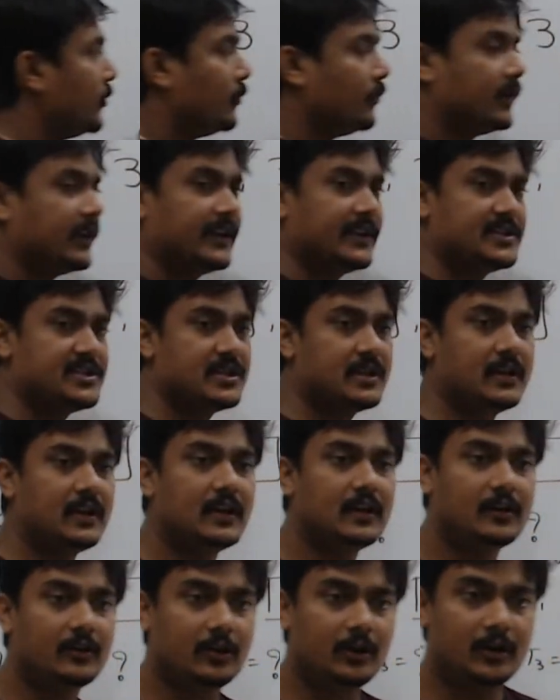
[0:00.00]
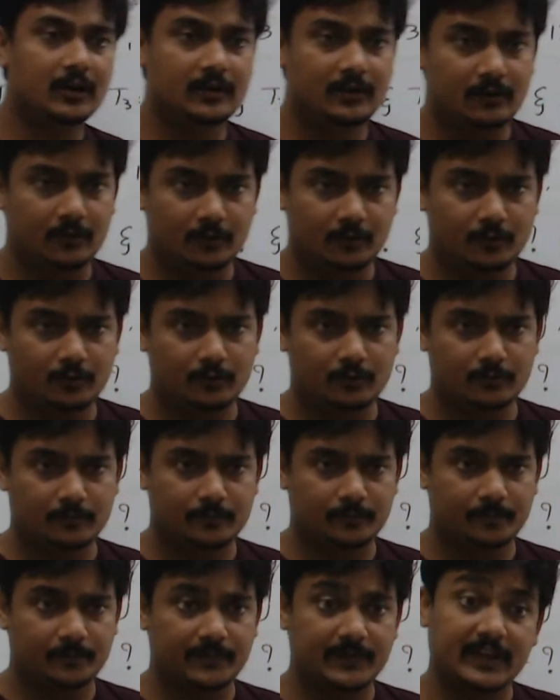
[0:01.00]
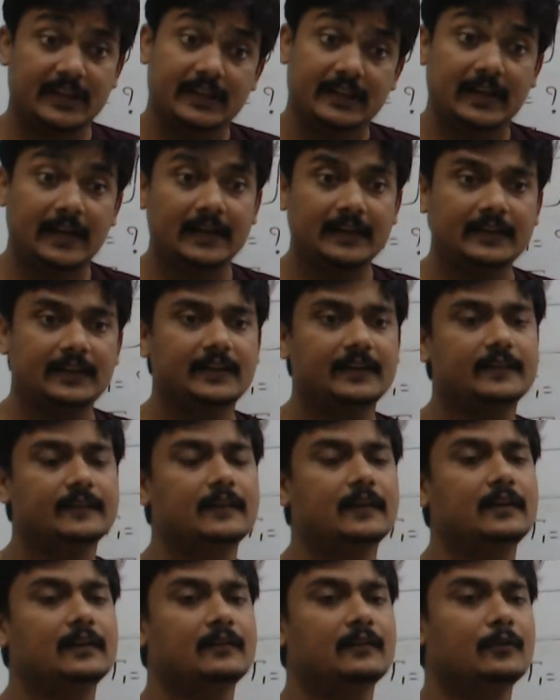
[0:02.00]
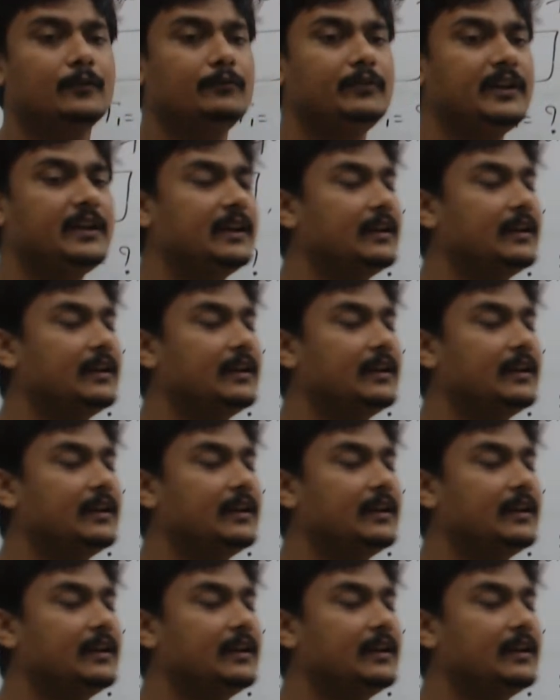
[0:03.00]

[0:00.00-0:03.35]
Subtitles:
progression are not known, in that case also we